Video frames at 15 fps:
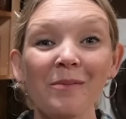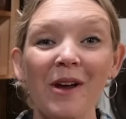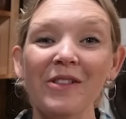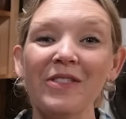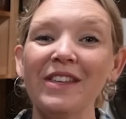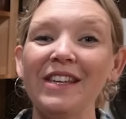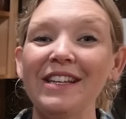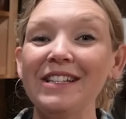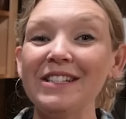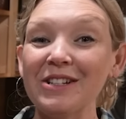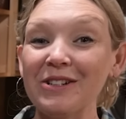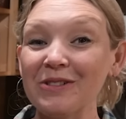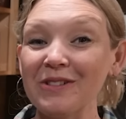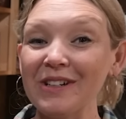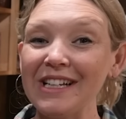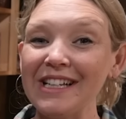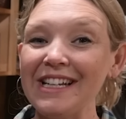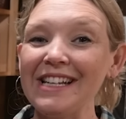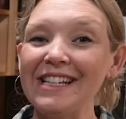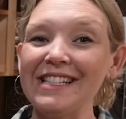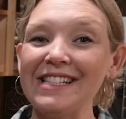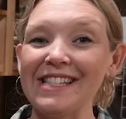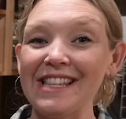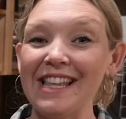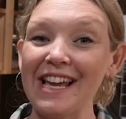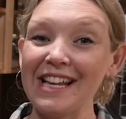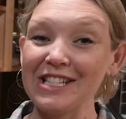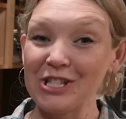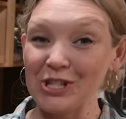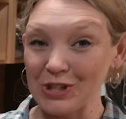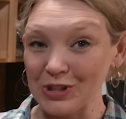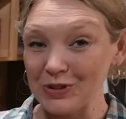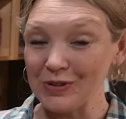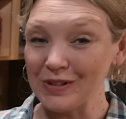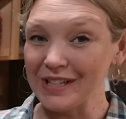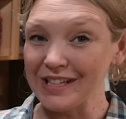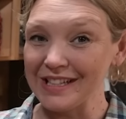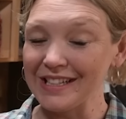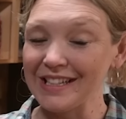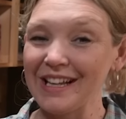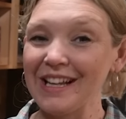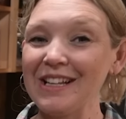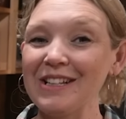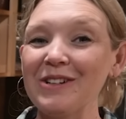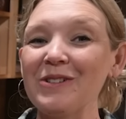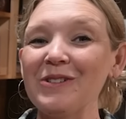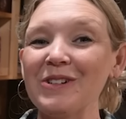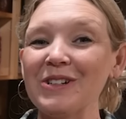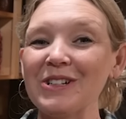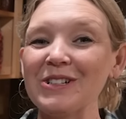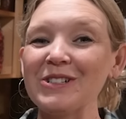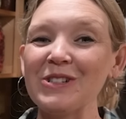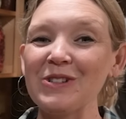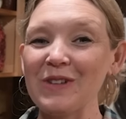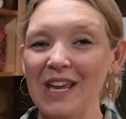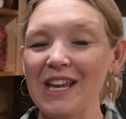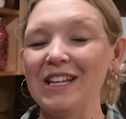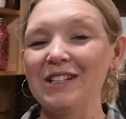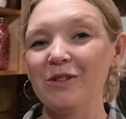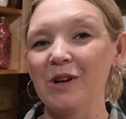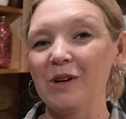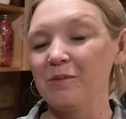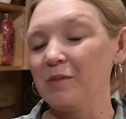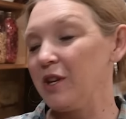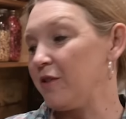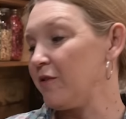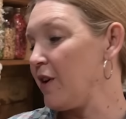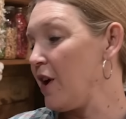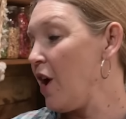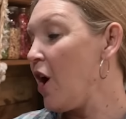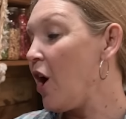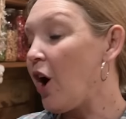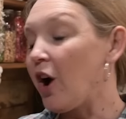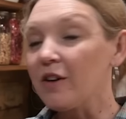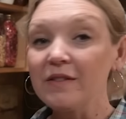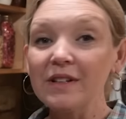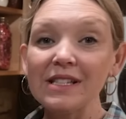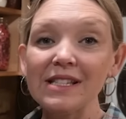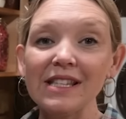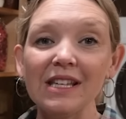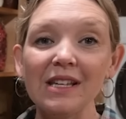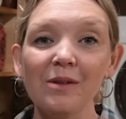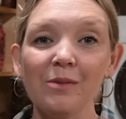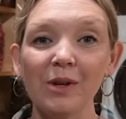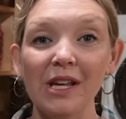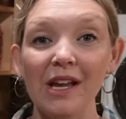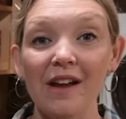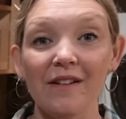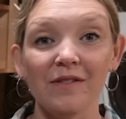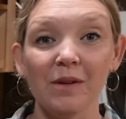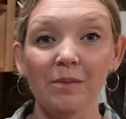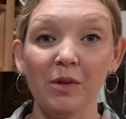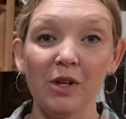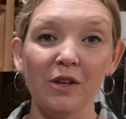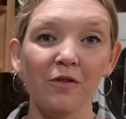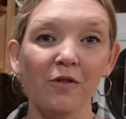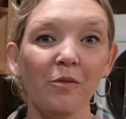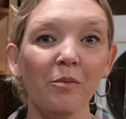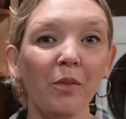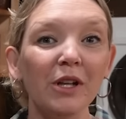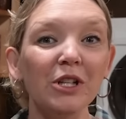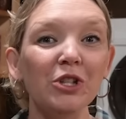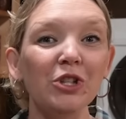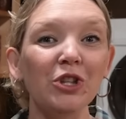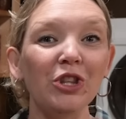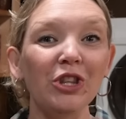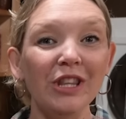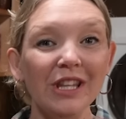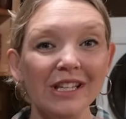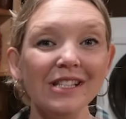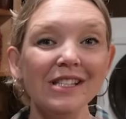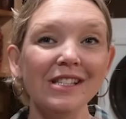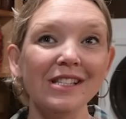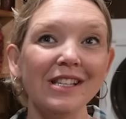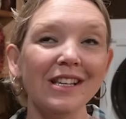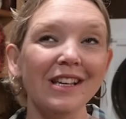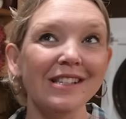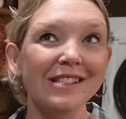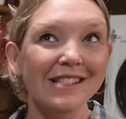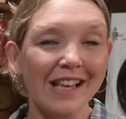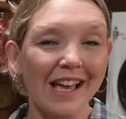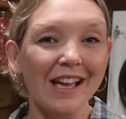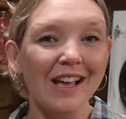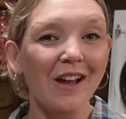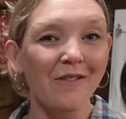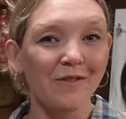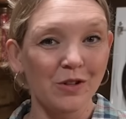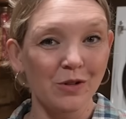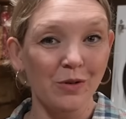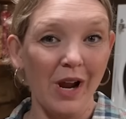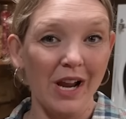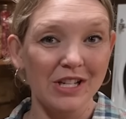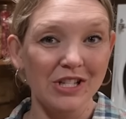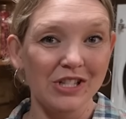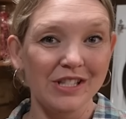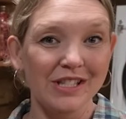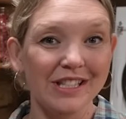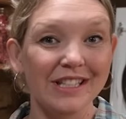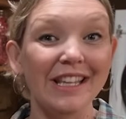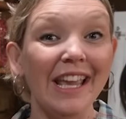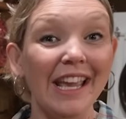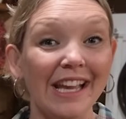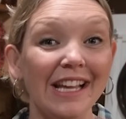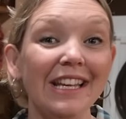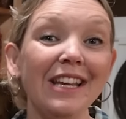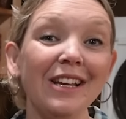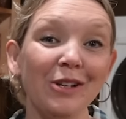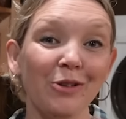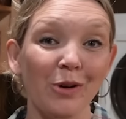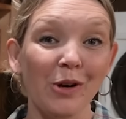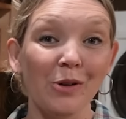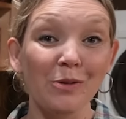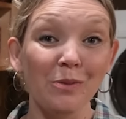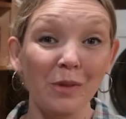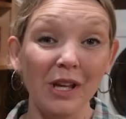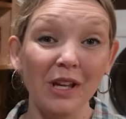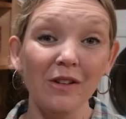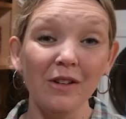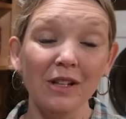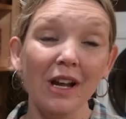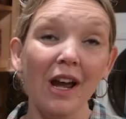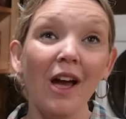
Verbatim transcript: about the ingredients that you need in order to can ground beef. Obviously, we have the beef, but this set of directions in canning ground meat